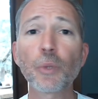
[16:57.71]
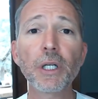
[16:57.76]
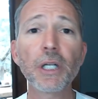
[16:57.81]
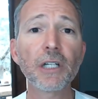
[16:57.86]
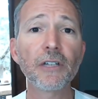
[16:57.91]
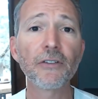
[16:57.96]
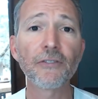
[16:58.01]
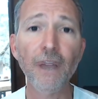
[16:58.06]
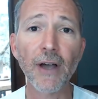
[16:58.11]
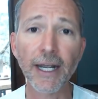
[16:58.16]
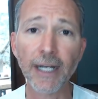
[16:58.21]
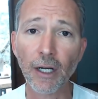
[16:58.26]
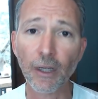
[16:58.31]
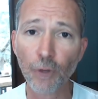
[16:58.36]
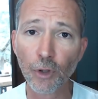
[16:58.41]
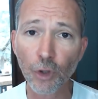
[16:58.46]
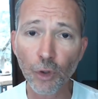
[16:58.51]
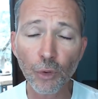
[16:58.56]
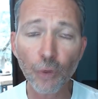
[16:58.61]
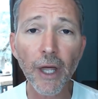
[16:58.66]
We need to find
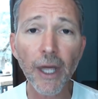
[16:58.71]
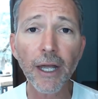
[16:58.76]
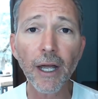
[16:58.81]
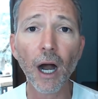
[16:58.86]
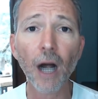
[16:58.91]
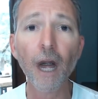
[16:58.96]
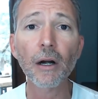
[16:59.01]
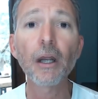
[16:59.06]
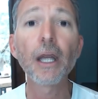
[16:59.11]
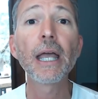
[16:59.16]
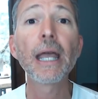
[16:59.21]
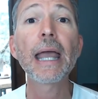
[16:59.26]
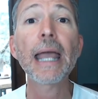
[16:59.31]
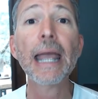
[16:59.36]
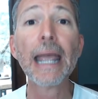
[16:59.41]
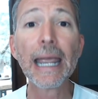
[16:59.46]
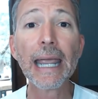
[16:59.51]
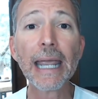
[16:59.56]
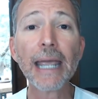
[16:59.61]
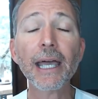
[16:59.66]
out who they are,
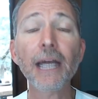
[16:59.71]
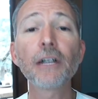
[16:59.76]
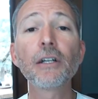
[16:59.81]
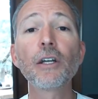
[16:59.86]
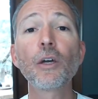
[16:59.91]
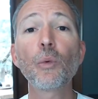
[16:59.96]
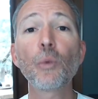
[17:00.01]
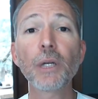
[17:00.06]
and